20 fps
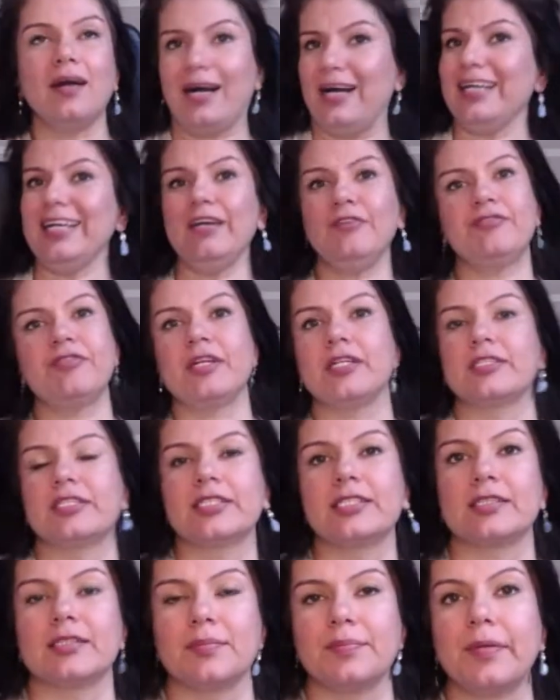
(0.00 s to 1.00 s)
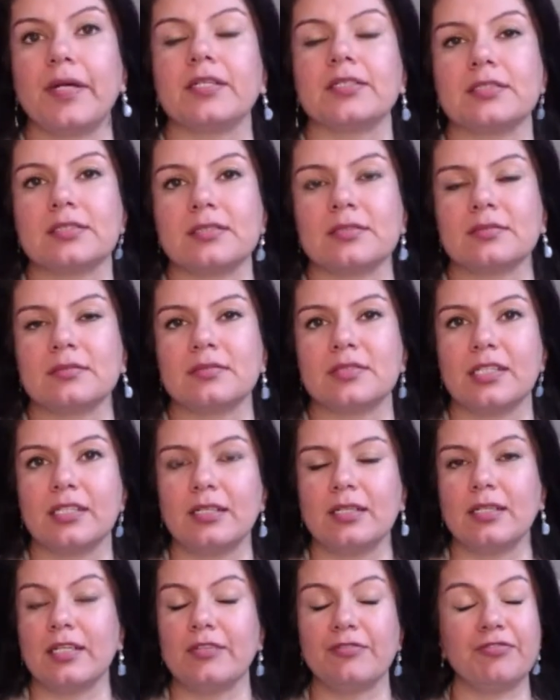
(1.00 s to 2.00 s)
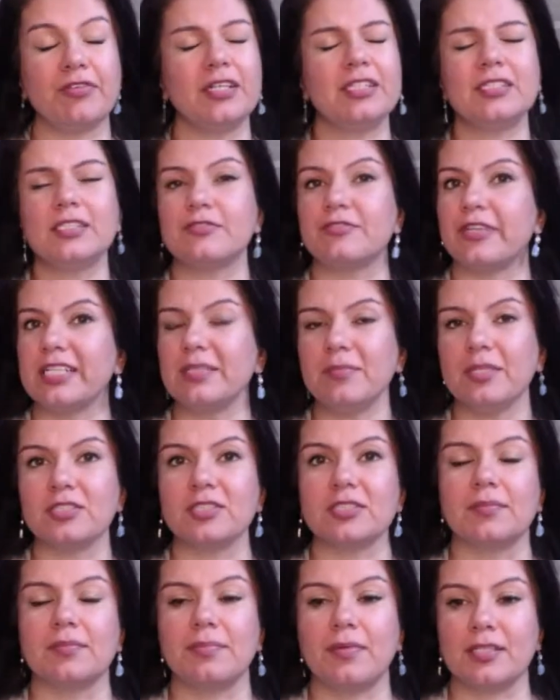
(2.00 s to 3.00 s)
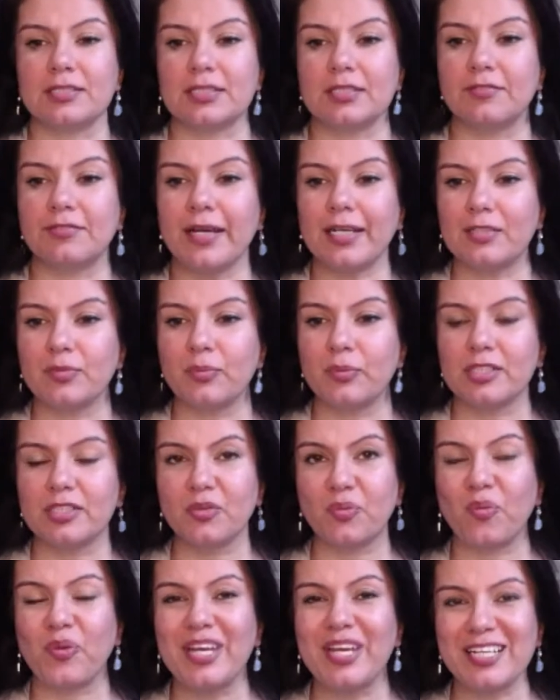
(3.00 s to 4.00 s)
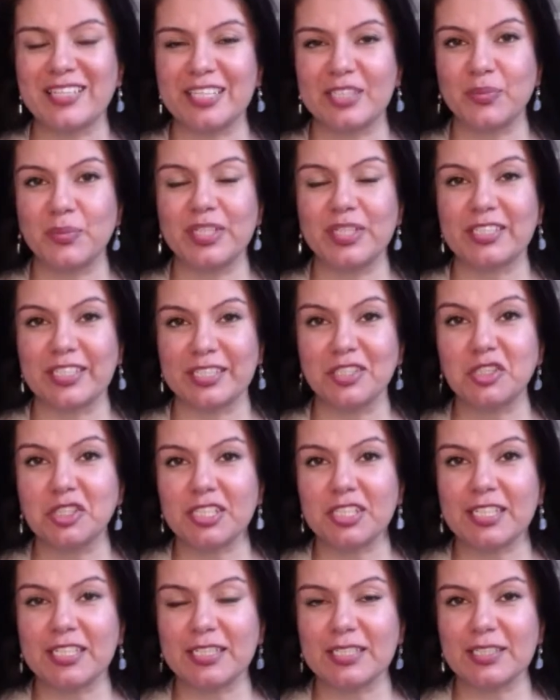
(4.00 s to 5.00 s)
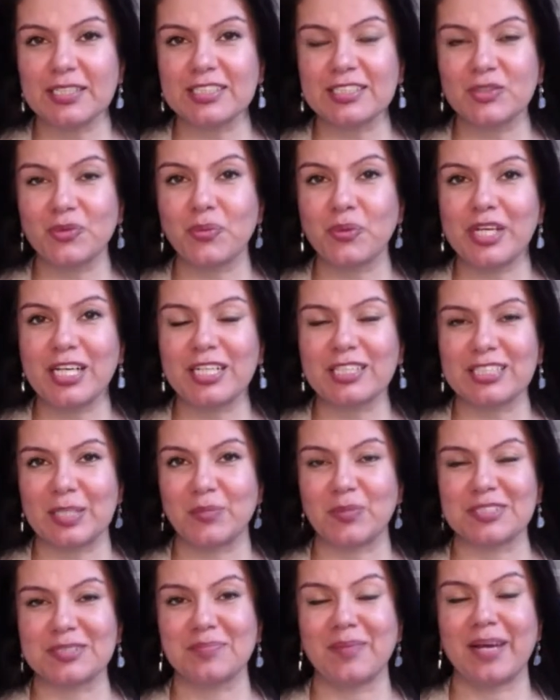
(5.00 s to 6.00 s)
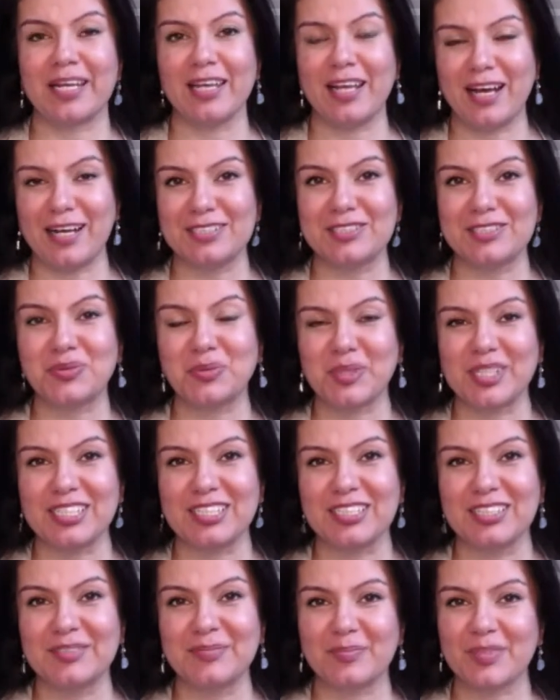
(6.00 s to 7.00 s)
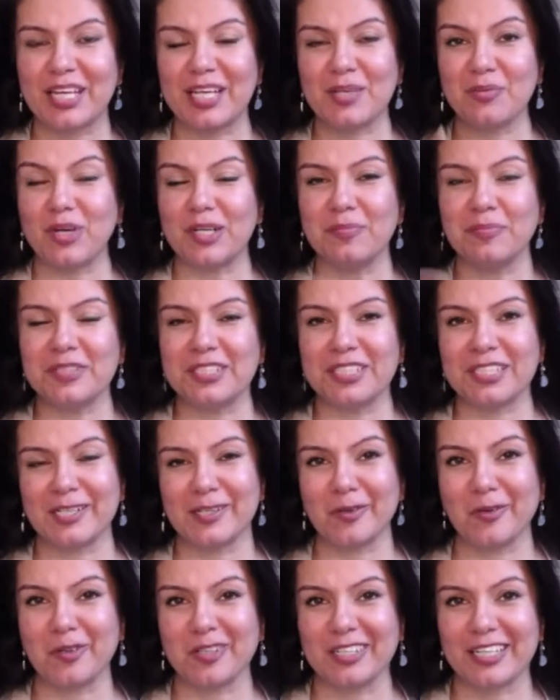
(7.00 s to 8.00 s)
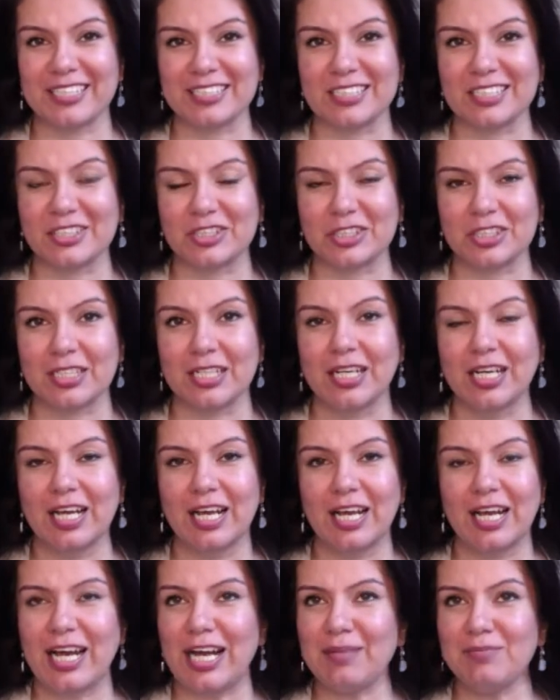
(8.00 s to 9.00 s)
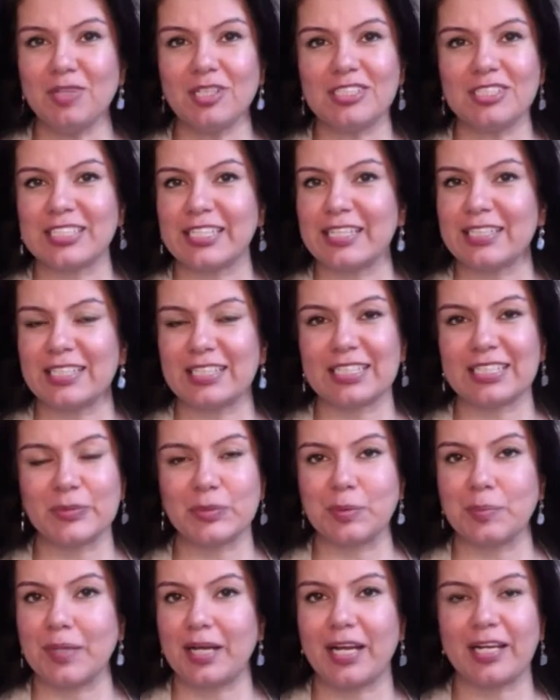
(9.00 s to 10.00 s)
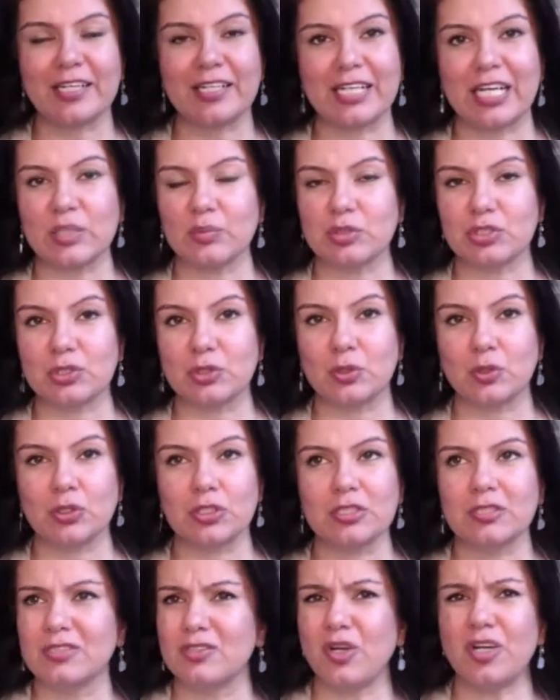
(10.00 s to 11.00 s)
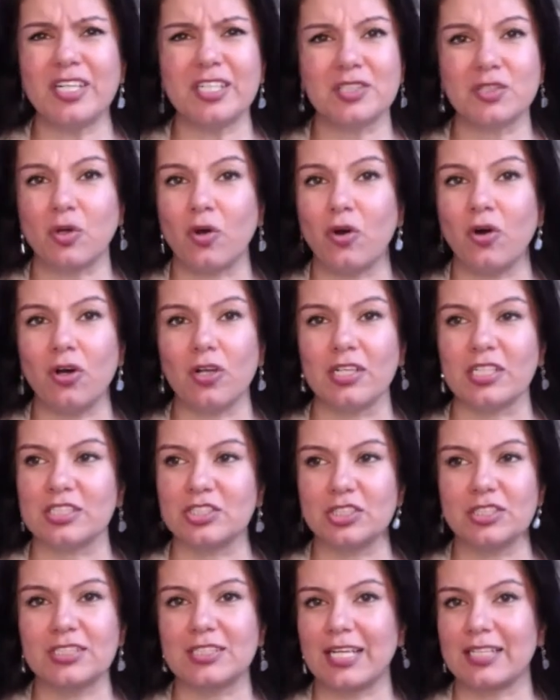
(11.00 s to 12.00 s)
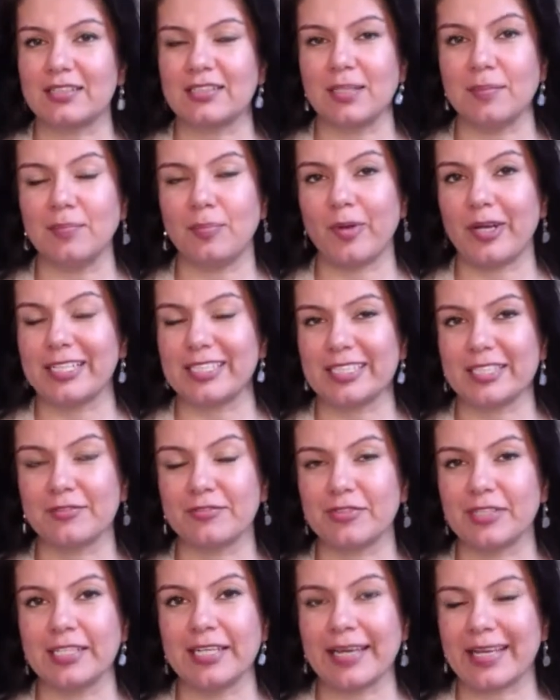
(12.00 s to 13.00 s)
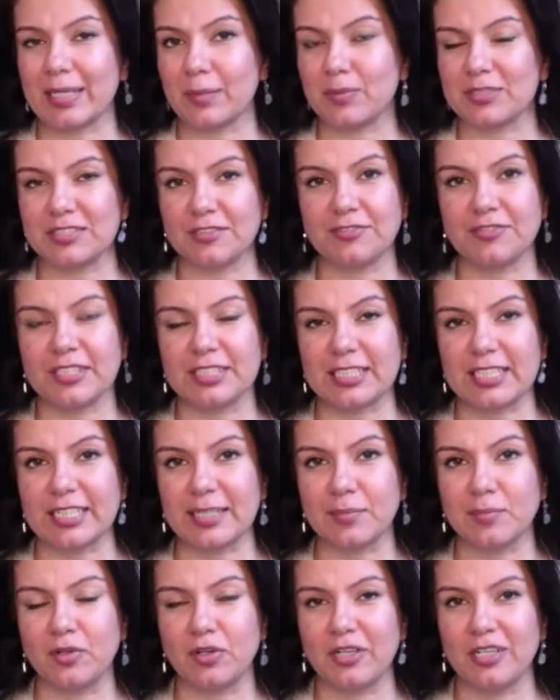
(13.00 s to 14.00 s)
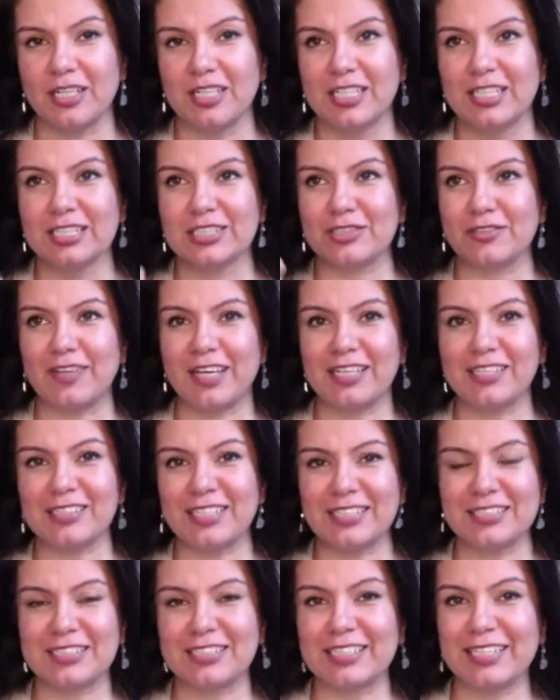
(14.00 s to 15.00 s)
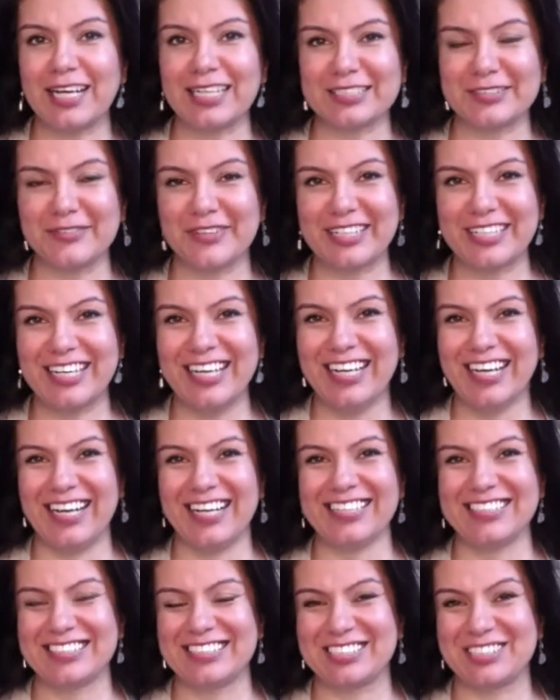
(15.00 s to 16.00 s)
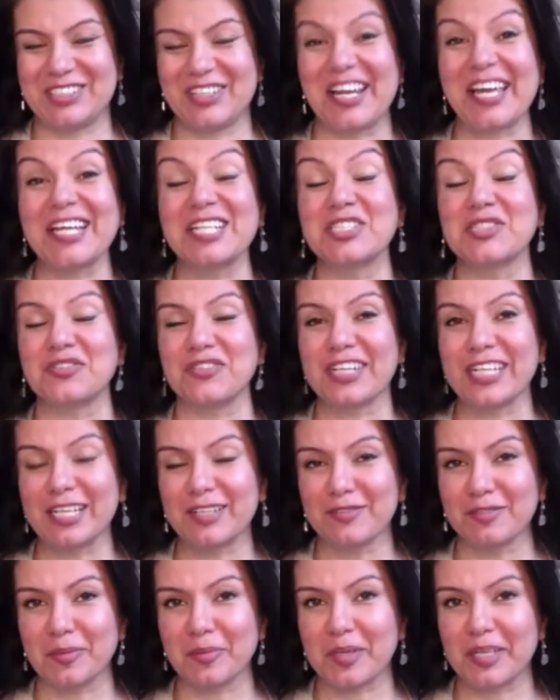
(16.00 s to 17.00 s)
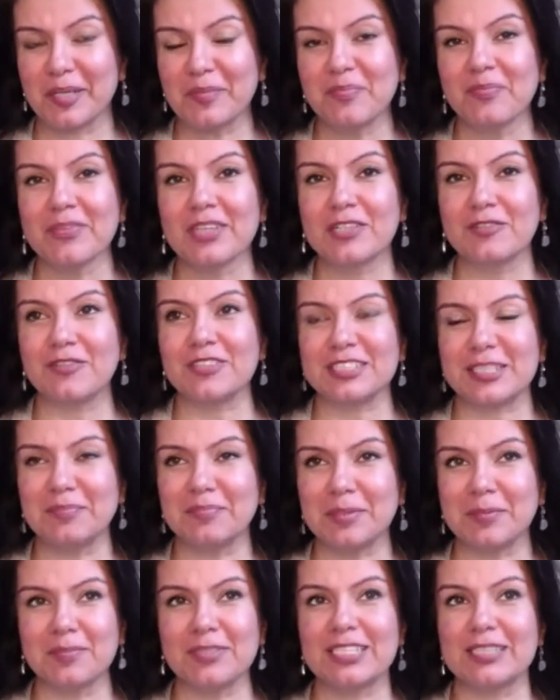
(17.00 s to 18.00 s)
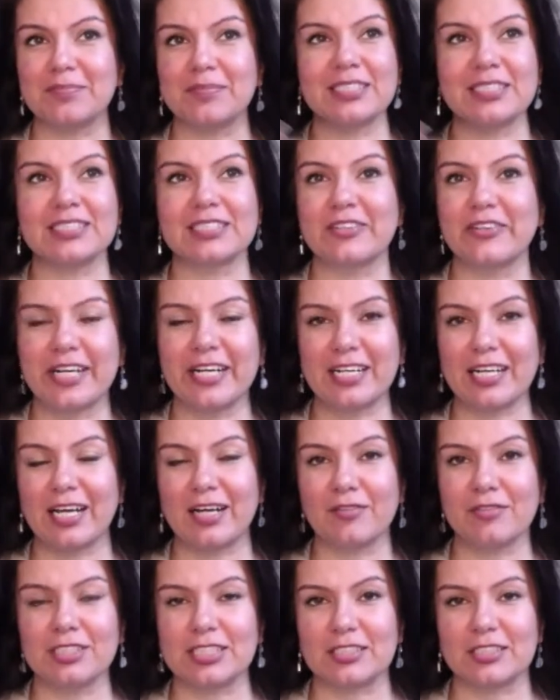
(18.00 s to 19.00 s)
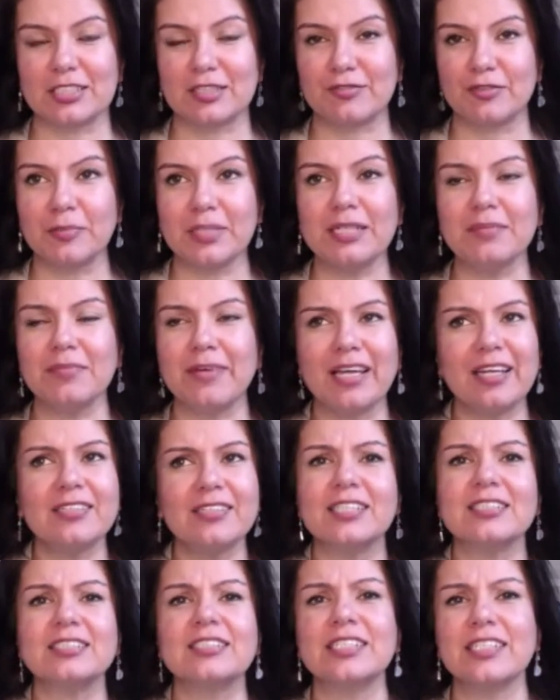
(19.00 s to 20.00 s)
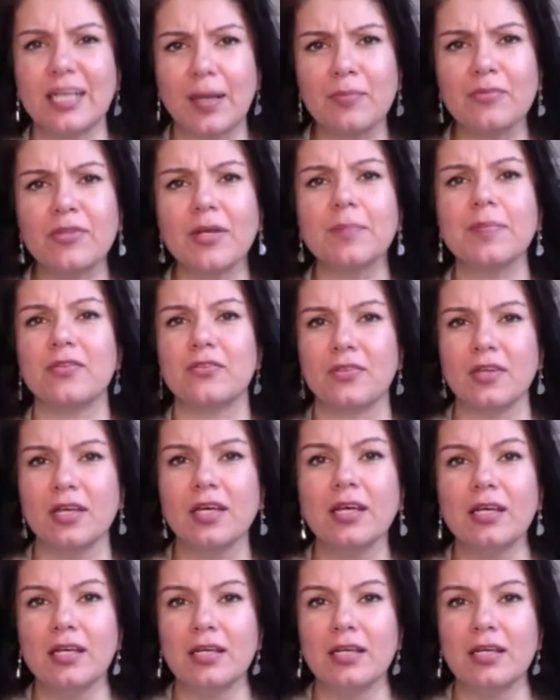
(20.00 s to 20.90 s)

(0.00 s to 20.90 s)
I have felt it in the past. I felt it very much in the past. In fact, with the week that we're in today is the week that was my last week in one particular organization. I'm not saying that they were bad and I was good. Not at all. It just at some point didn't feel like it was a fit anymore. So Valentine's Day has a very strange feeling for me. For some people, it means great love, etc. For me, Valentine's Day comes up as